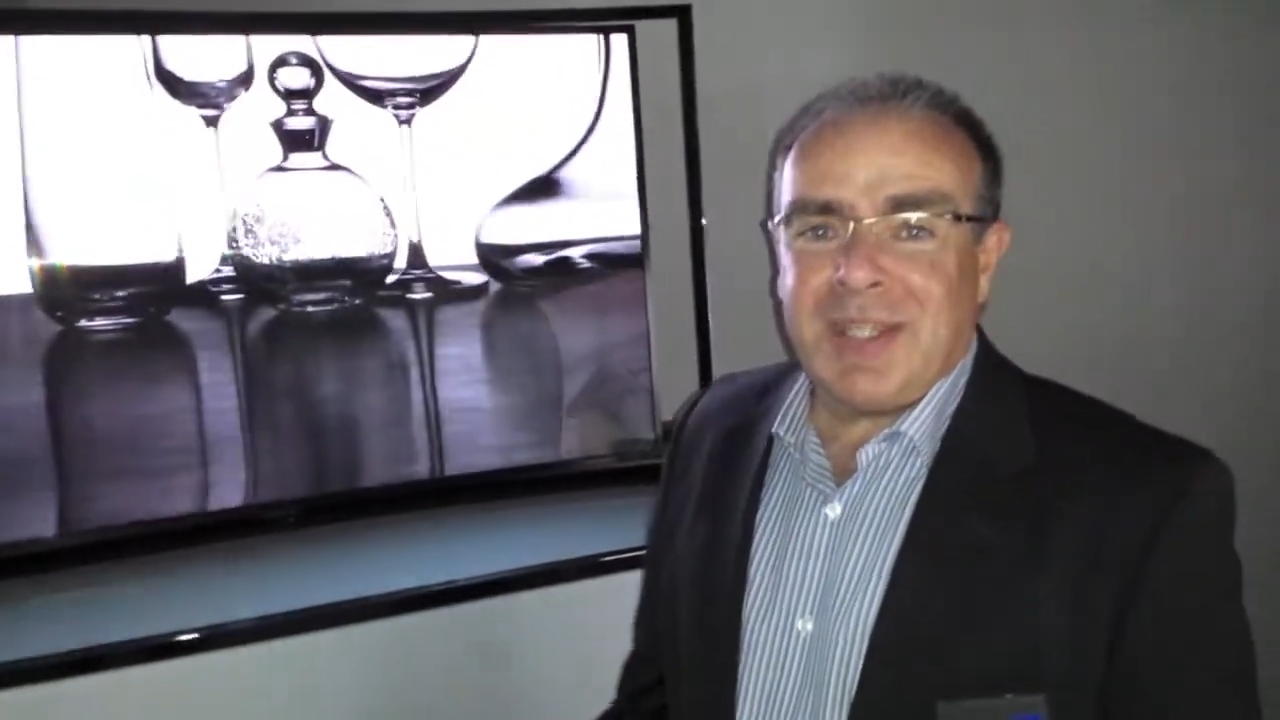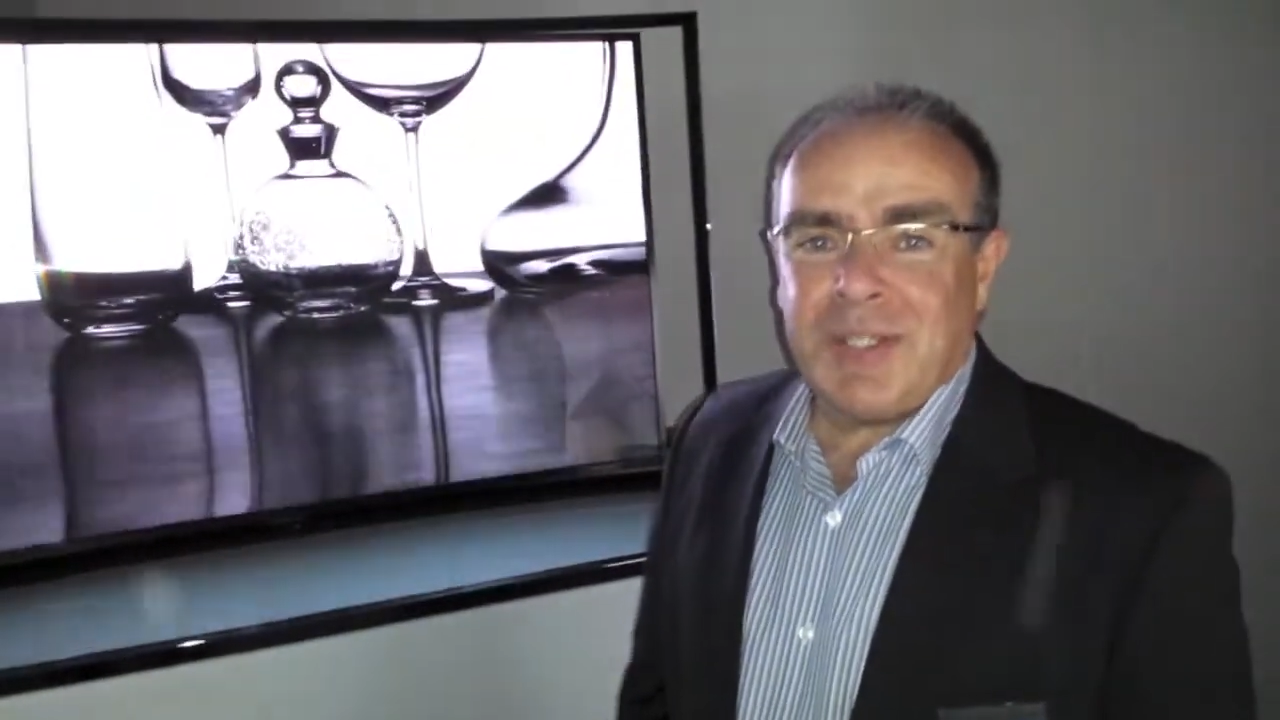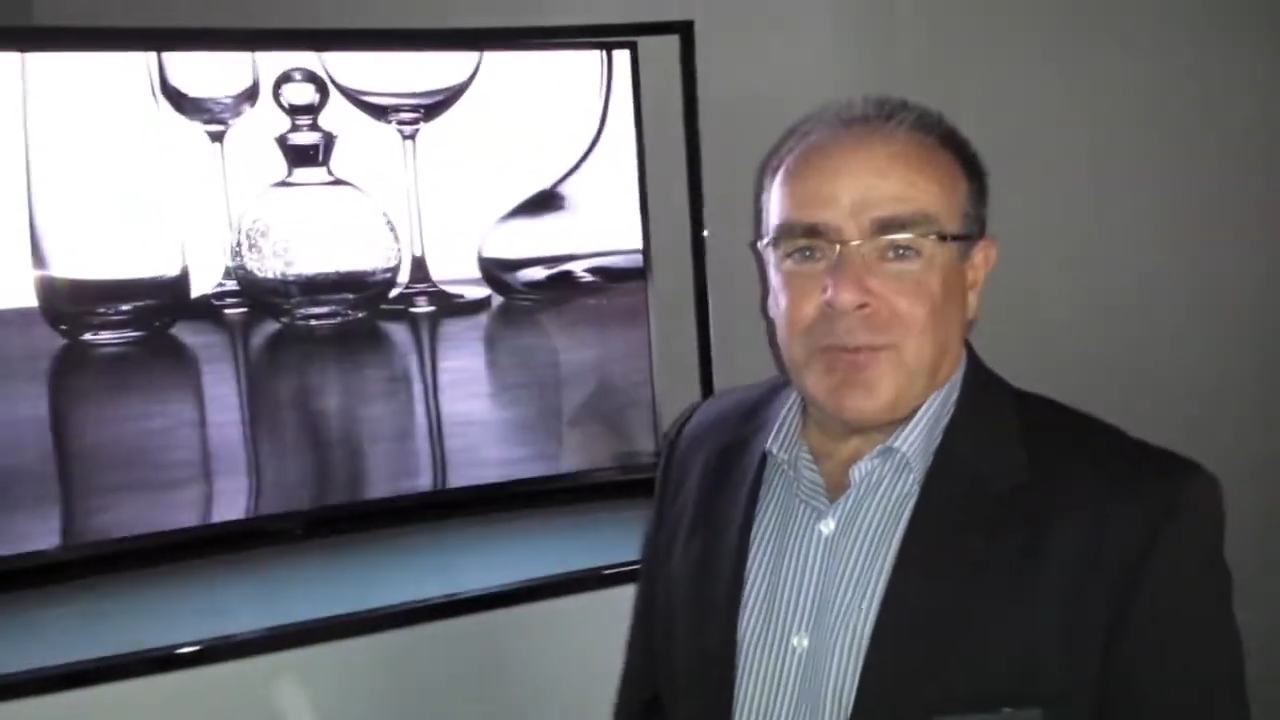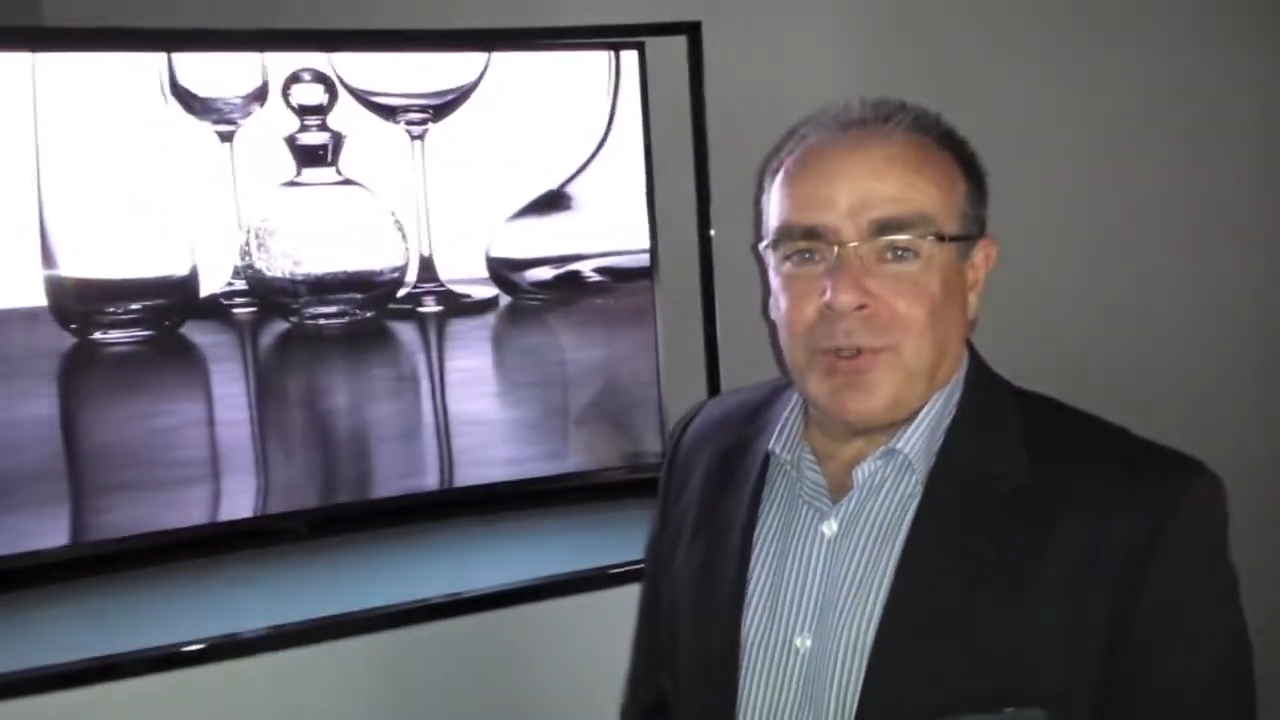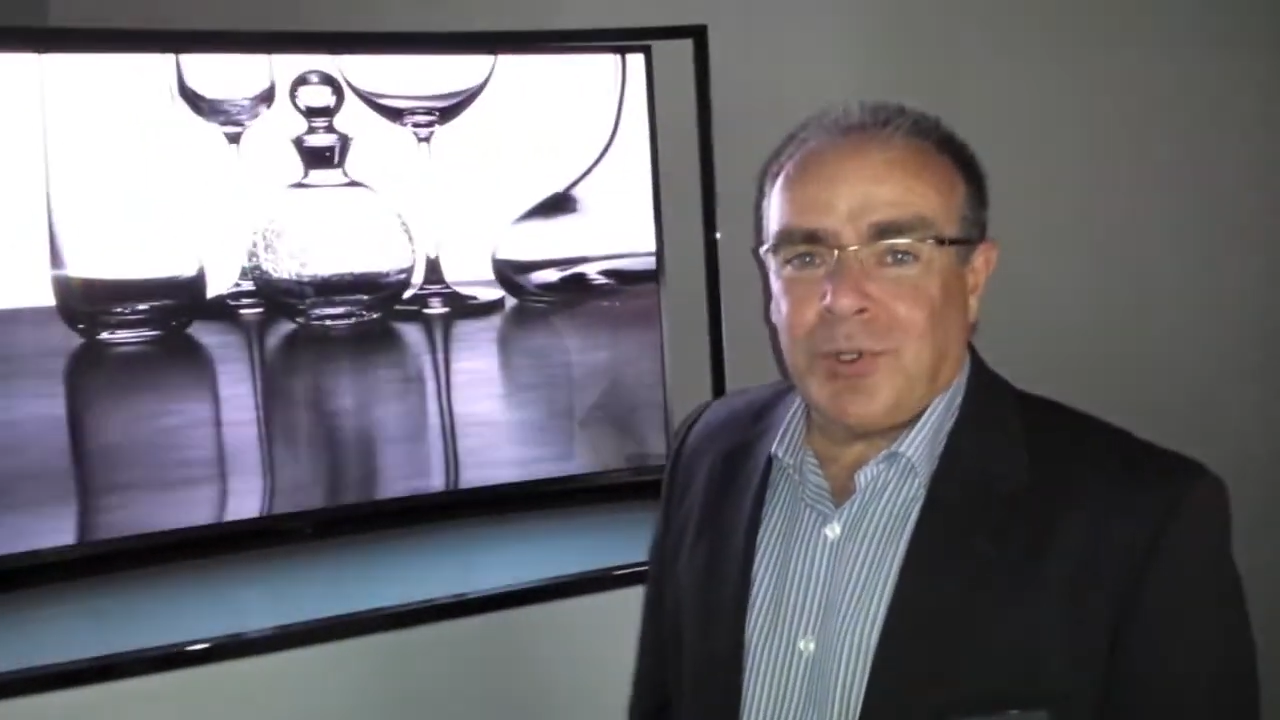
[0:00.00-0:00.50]

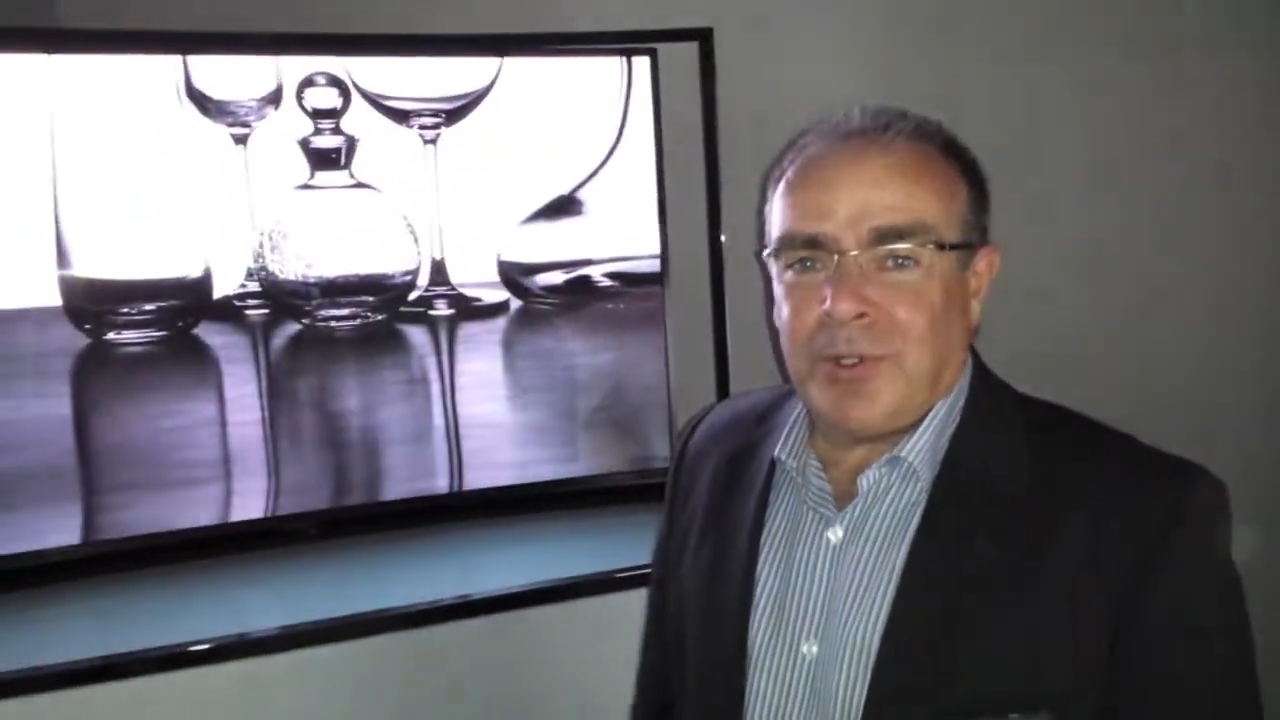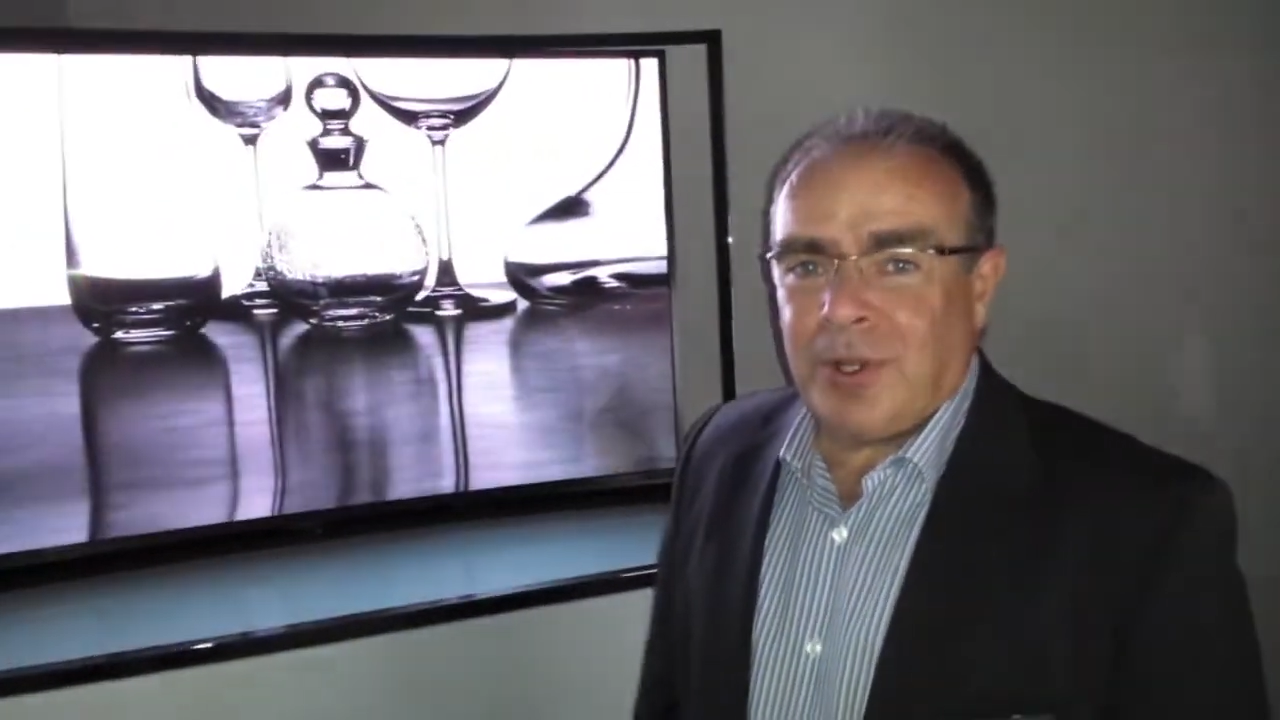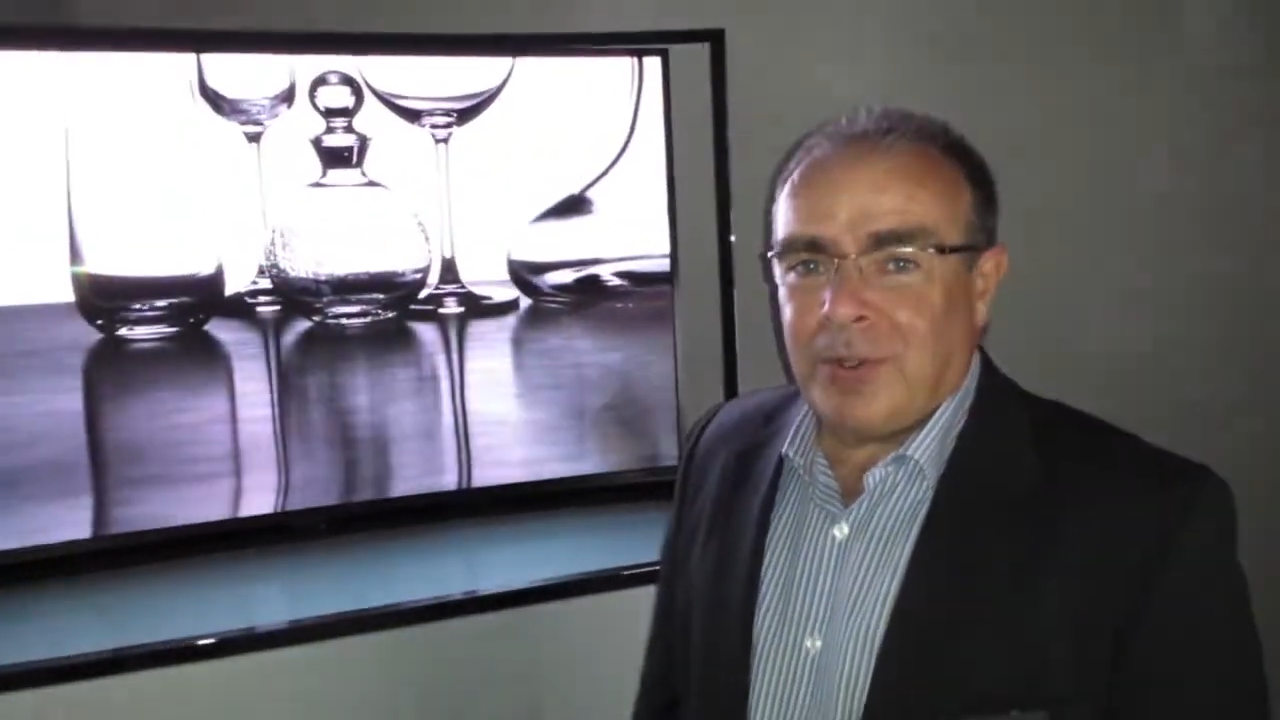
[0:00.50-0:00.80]
stands for